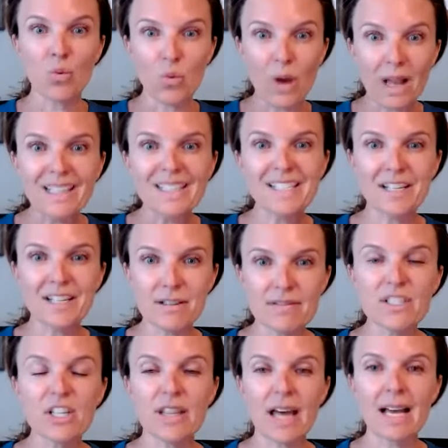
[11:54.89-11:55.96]

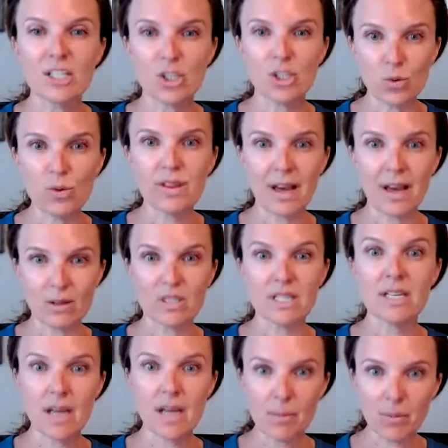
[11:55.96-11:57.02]
relative to that
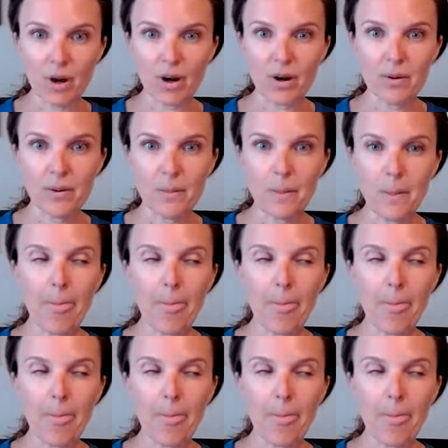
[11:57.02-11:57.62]
2000 number.